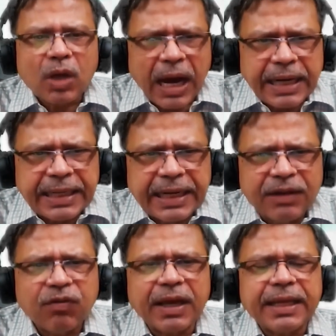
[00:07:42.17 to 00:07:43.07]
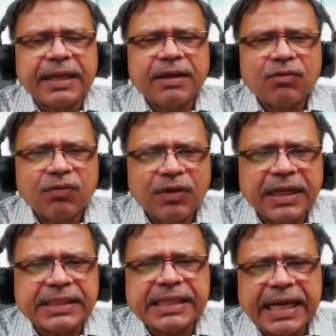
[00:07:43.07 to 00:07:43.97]
Identify,
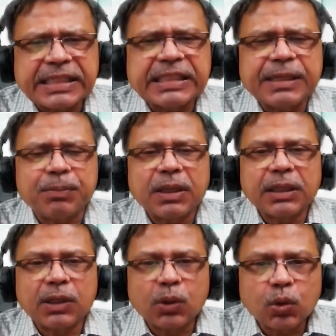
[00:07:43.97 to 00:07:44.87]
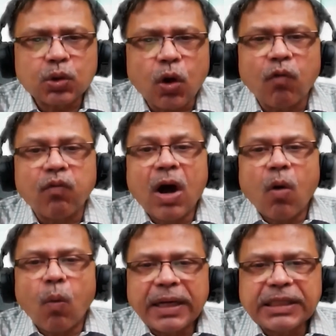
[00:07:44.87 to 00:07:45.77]
face, accept the truth of
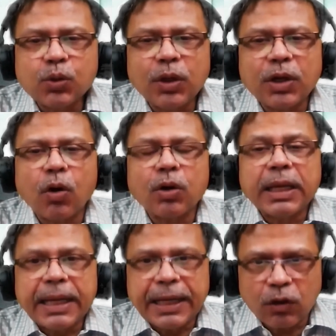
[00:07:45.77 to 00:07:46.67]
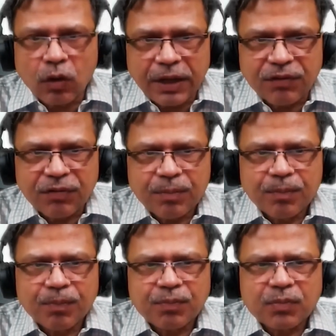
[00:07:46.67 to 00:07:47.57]
what is going on in your life.
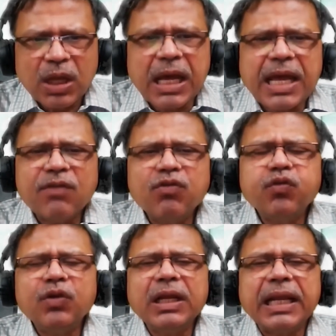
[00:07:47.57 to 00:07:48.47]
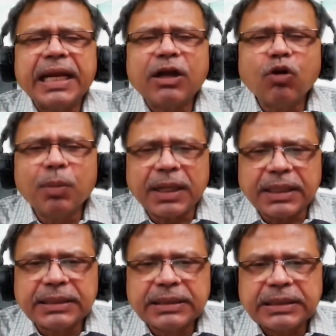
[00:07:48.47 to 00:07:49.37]
If you feel let down by
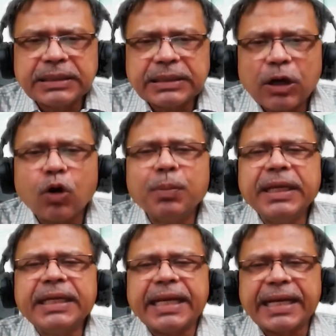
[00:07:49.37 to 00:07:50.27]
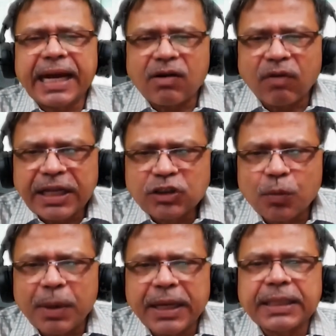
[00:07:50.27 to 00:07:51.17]
others or being taken advantage
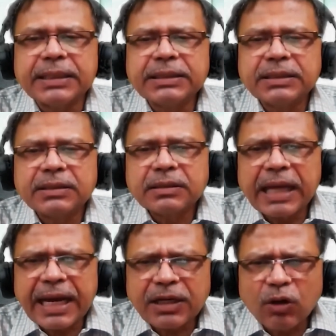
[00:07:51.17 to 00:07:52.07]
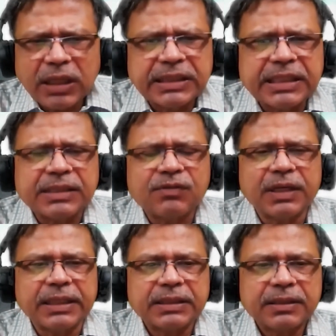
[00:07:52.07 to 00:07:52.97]
of by others, acknowledge these
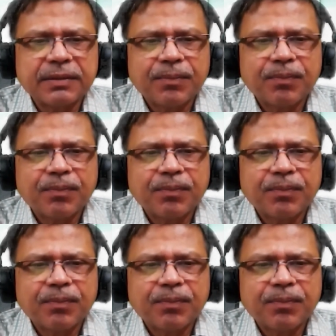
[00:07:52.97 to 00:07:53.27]
feelings.